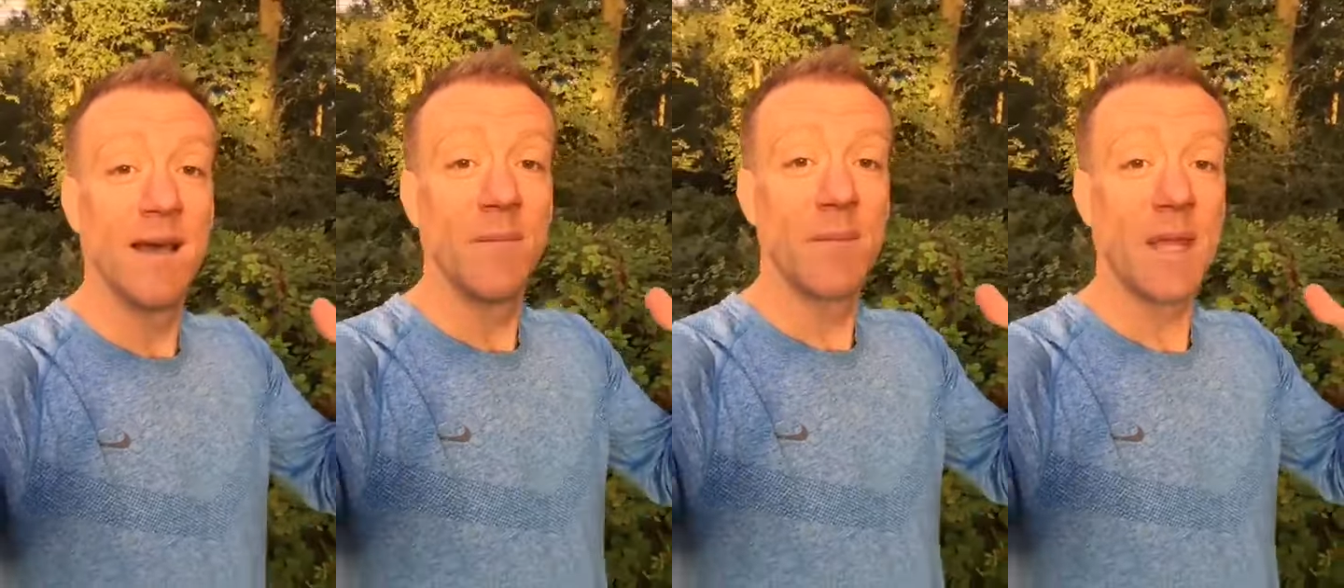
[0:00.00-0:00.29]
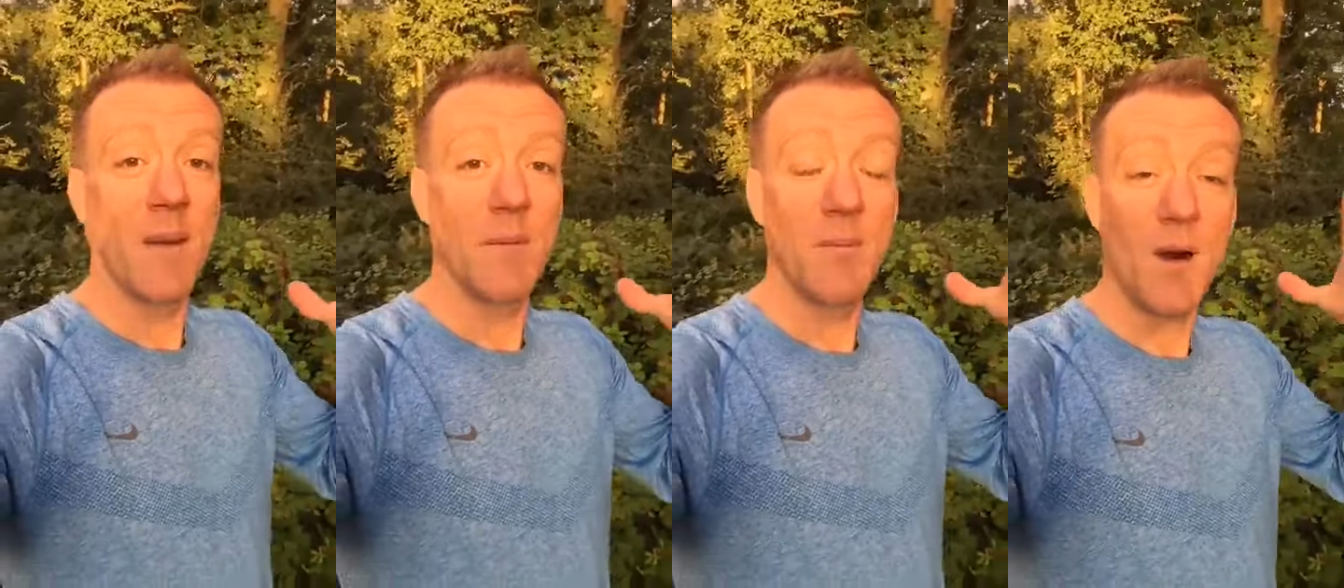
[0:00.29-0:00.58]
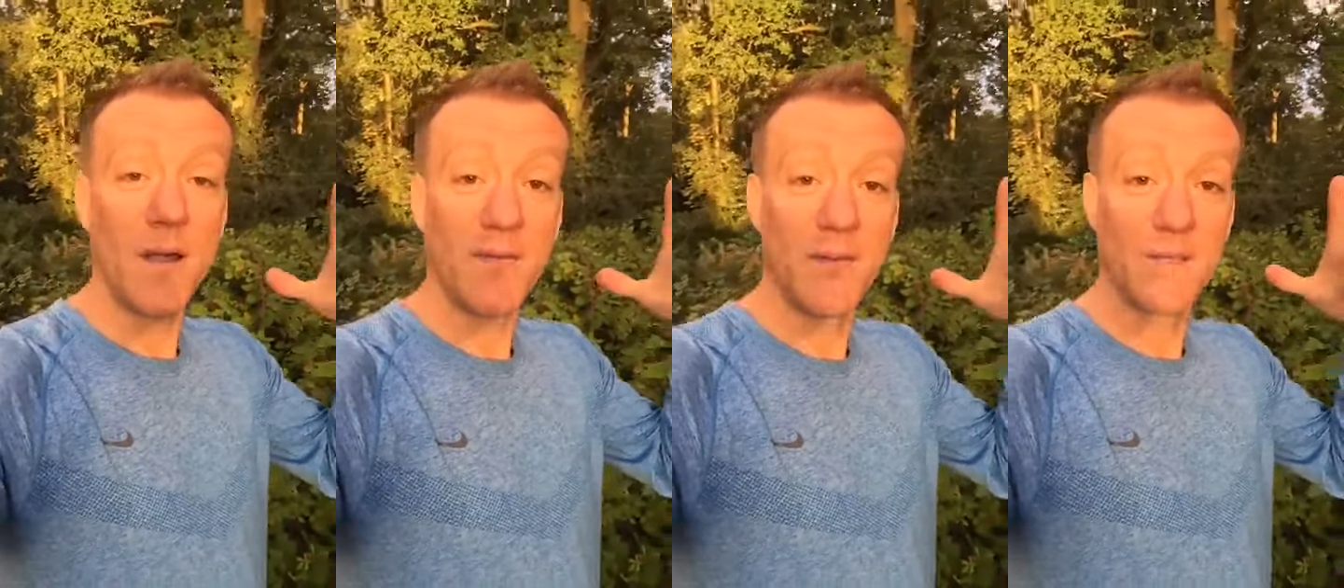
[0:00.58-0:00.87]
Became a
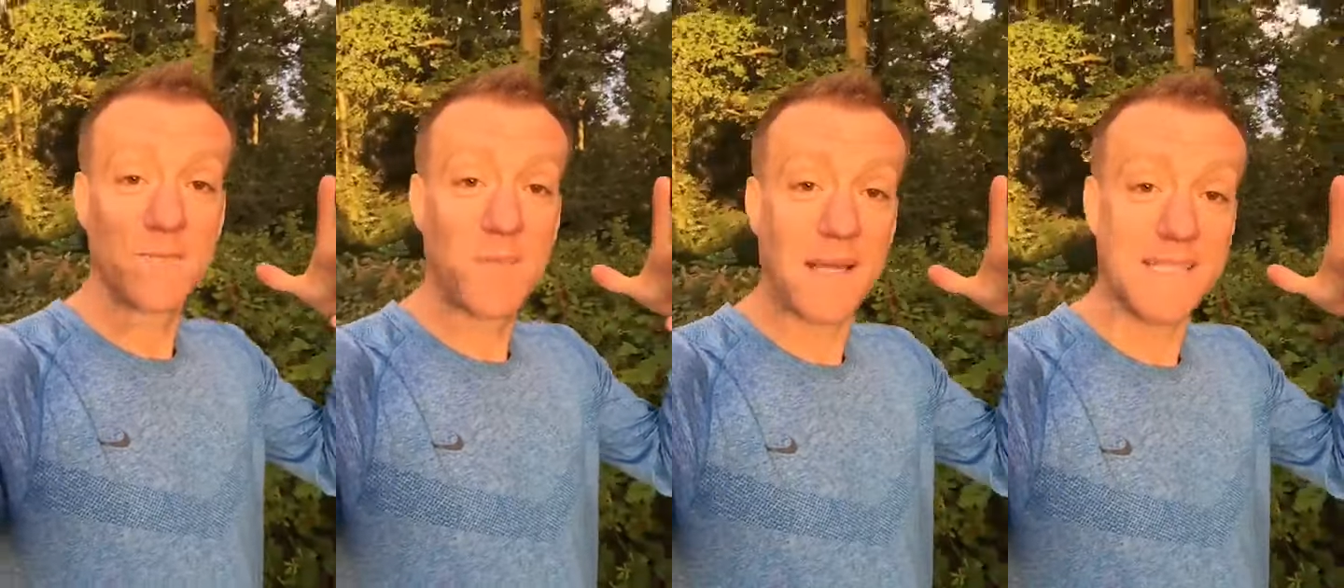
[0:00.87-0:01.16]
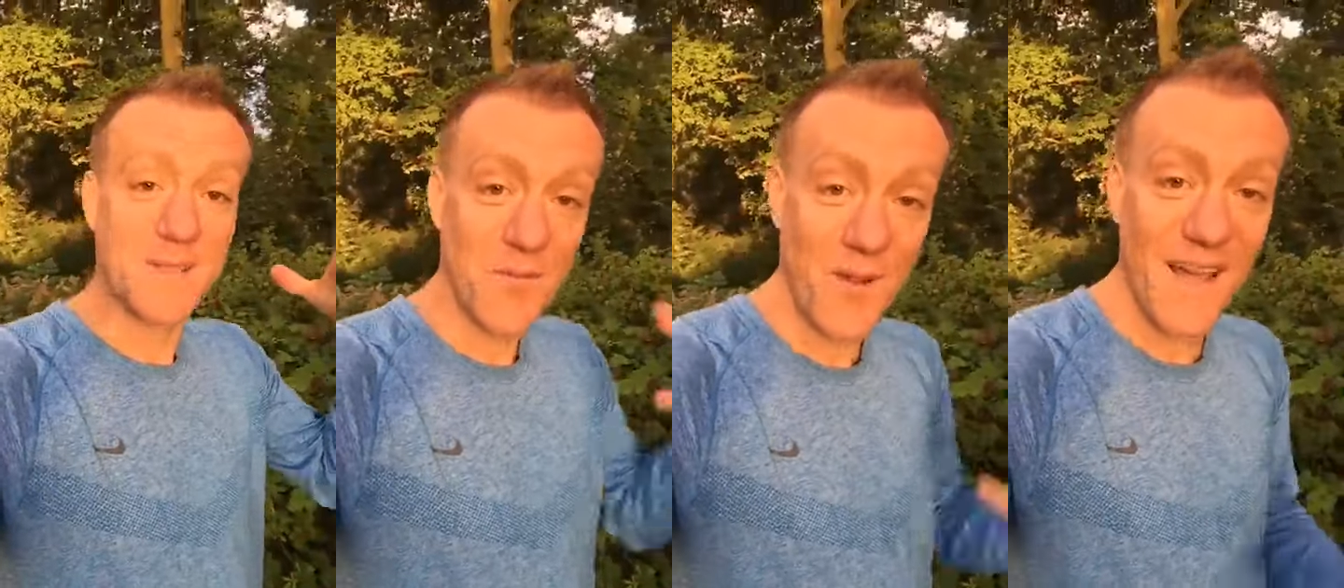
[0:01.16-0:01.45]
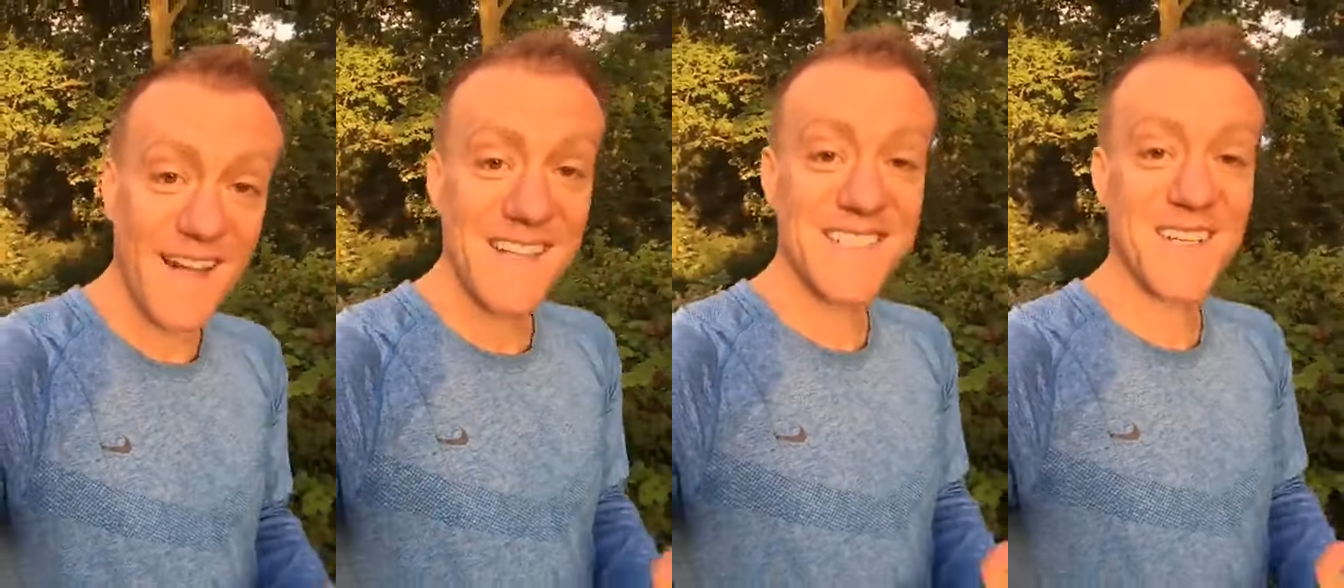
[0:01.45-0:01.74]
mindfulness-based
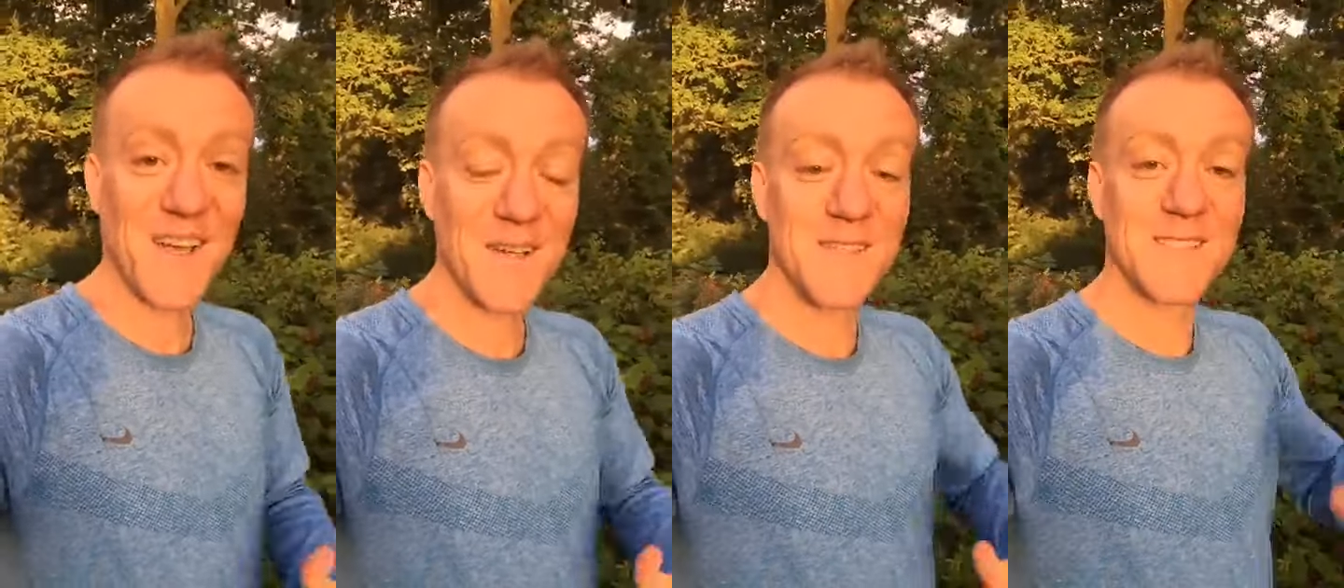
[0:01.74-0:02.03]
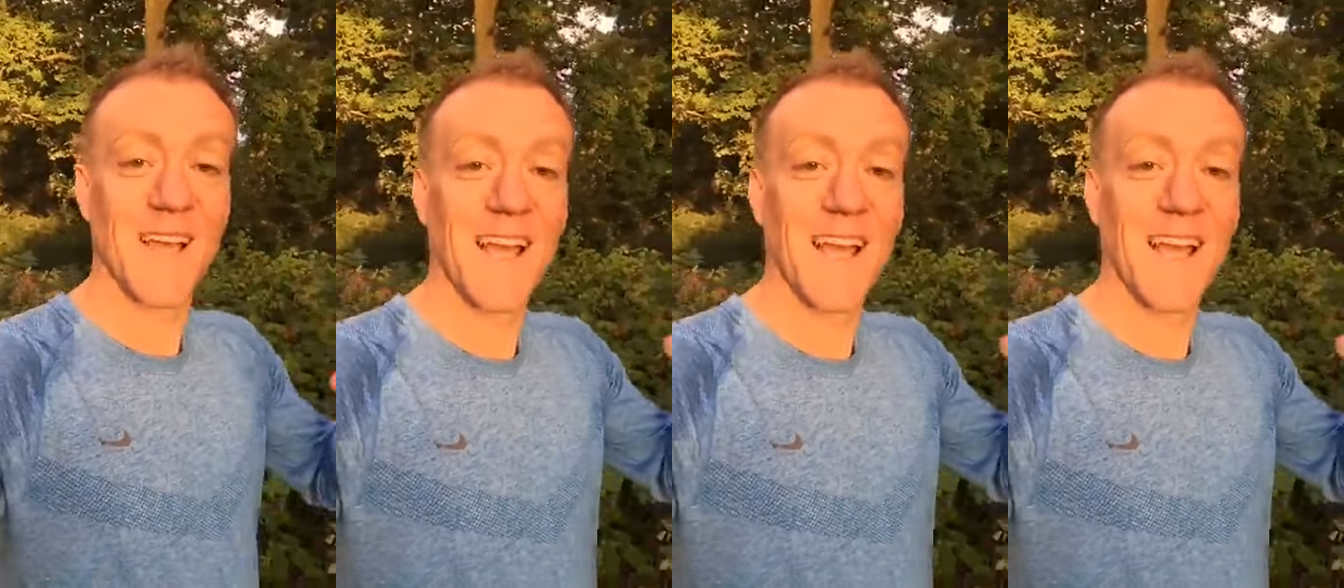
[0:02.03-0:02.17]
awareness coach.